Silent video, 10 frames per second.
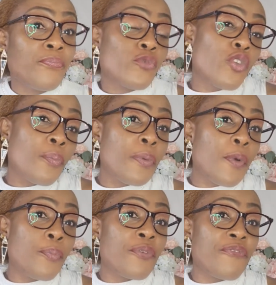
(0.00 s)
Some
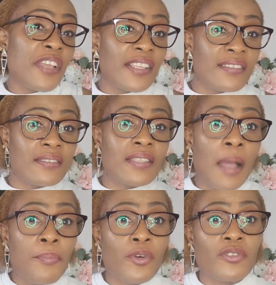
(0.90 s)
people prefer
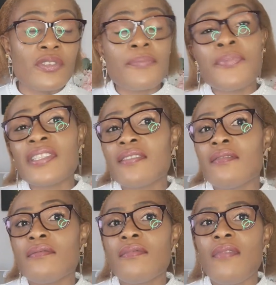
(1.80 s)
tampons, but
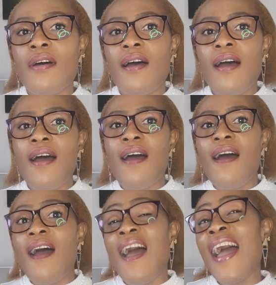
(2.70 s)

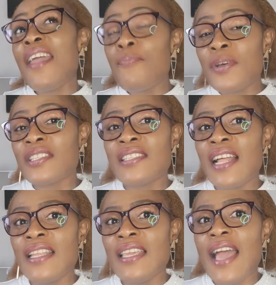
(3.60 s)
I
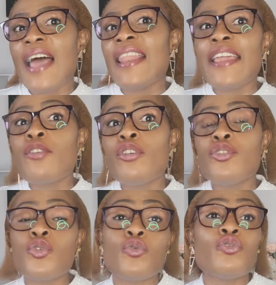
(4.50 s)
personally like
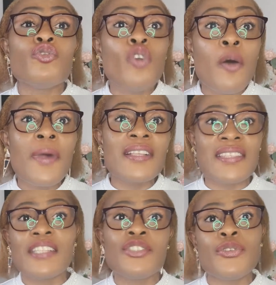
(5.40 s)
going to normal
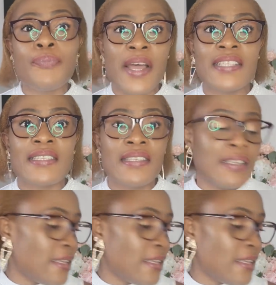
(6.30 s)
sanitary pads.